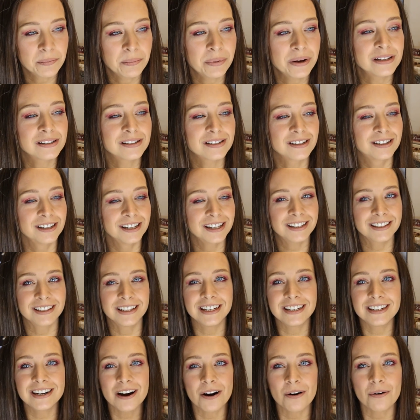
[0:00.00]
basically
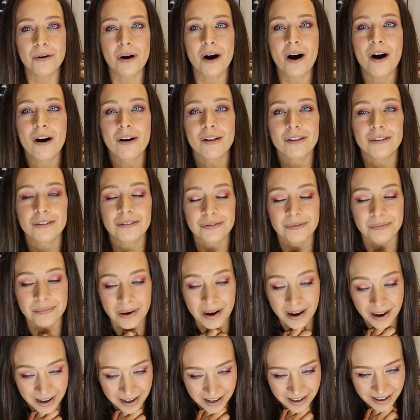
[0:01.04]
cleaned out all of
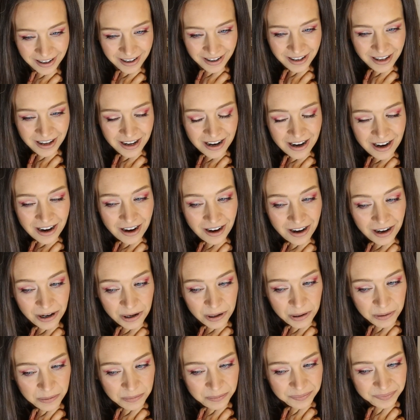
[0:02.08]
my
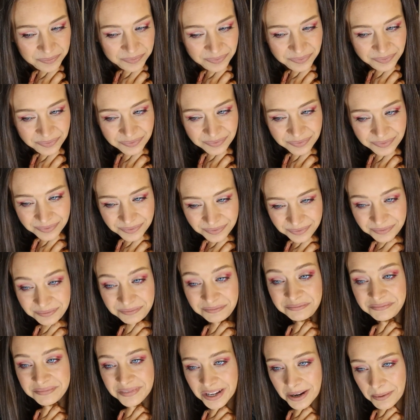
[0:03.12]
um,
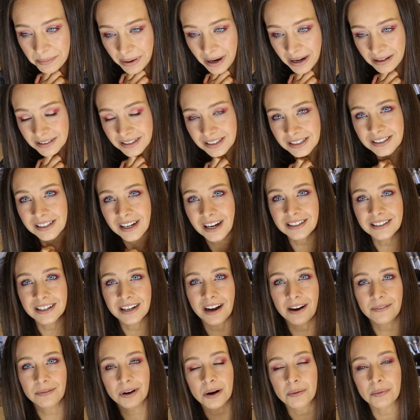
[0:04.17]
palettes. I
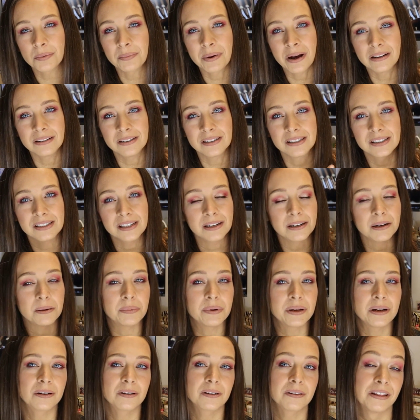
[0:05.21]
did have a couple palettes sitting
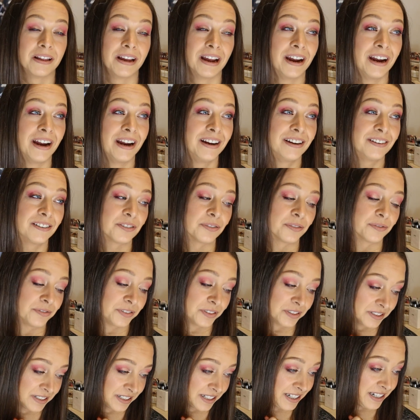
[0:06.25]
up here,
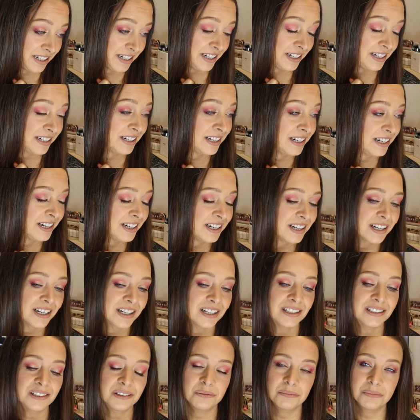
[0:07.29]
thankfully.
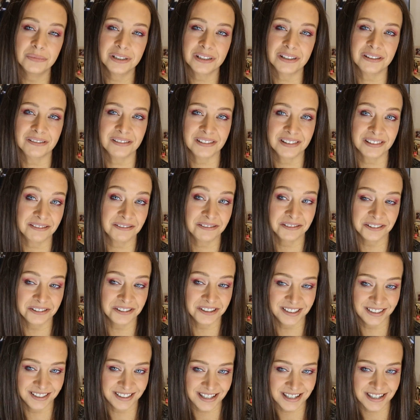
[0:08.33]
Um, so my palettes
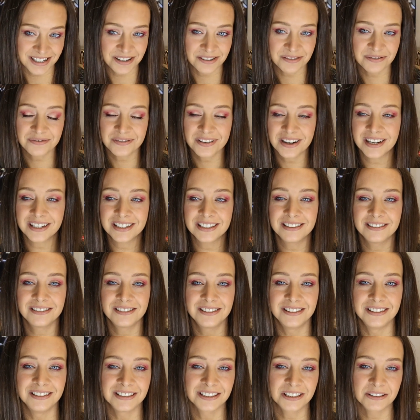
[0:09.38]
are safe. I
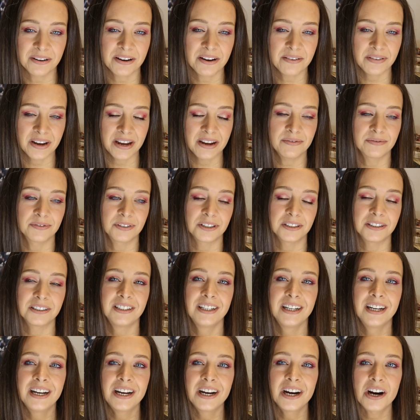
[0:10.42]
so I have a
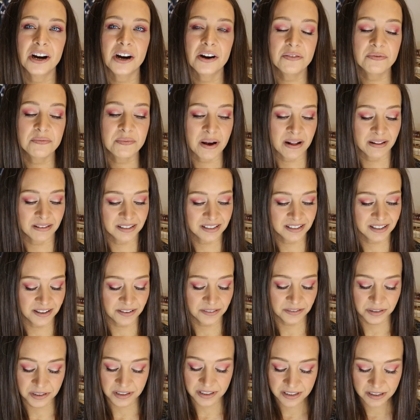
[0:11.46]
handful of palettes
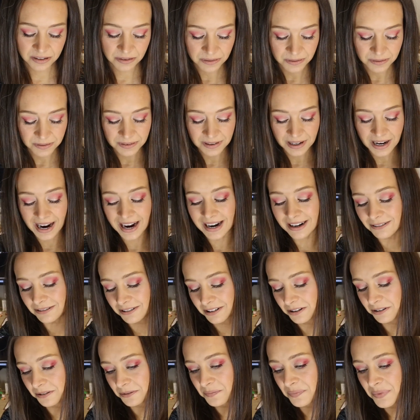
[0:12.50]
left. So I don't
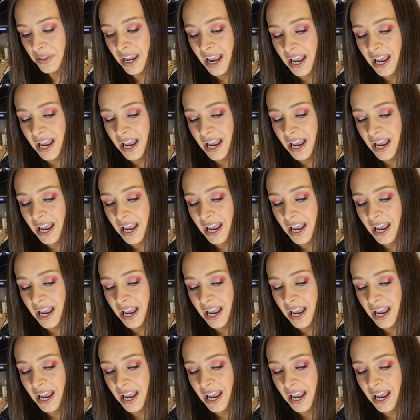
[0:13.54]
know.